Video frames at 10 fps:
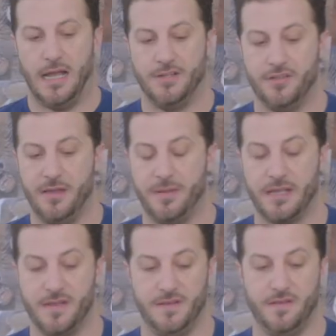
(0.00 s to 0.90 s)
I do that
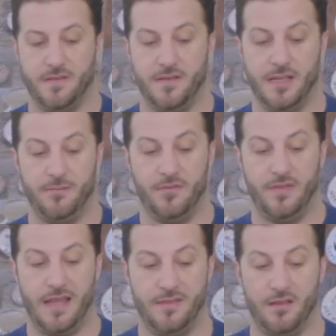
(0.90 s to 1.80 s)
because it
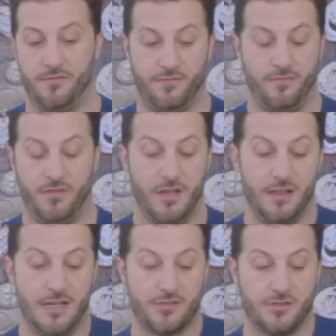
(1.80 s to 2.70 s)
seems that the
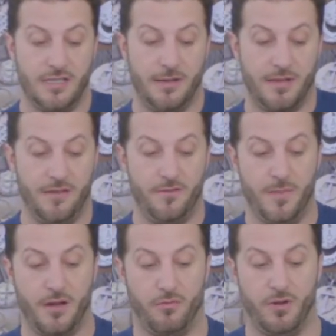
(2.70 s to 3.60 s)
electrical tape gives
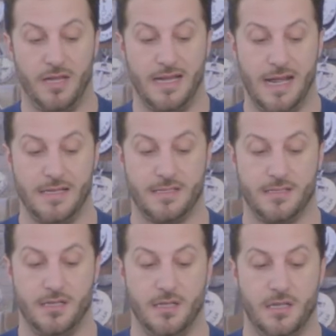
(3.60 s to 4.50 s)
me a really
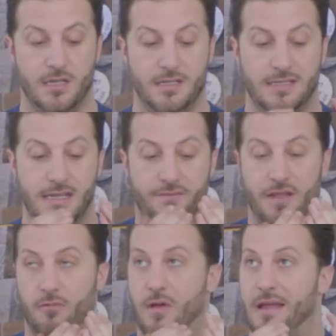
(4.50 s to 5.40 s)
nice
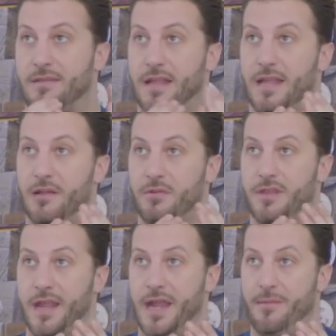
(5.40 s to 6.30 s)
divot as I hit it
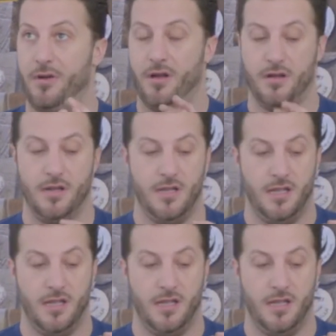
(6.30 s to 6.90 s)
with the hammer.